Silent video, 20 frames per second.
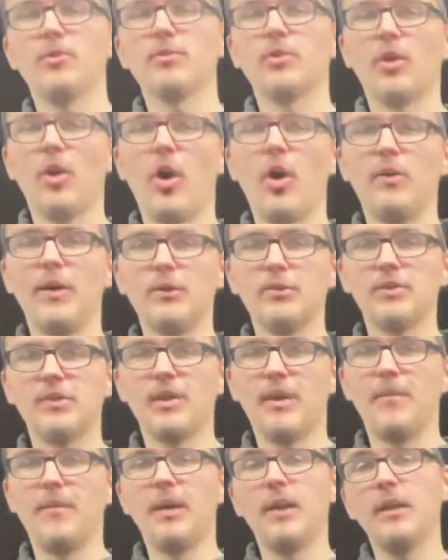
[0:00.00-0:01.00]
to call out
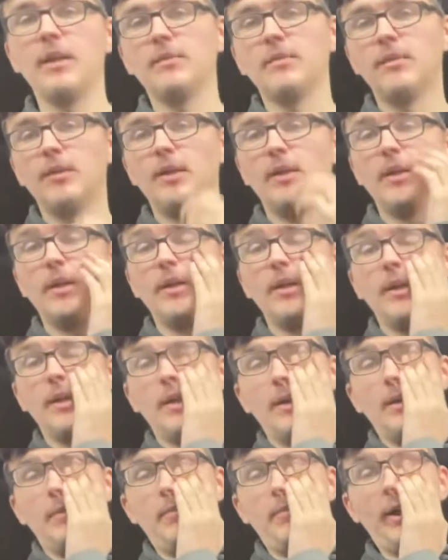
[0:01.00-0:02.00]
somebody.
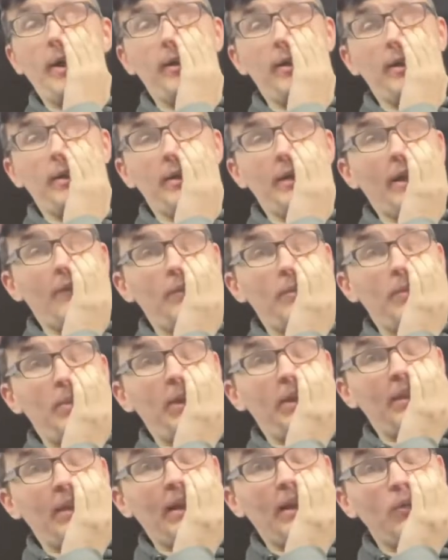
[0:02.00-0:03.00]
But really,
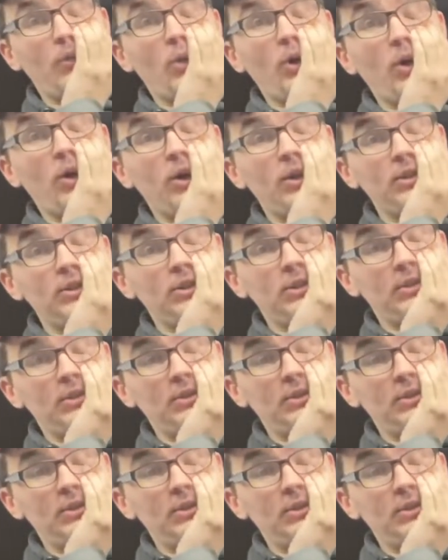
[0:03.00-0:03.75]
everybody that I've watched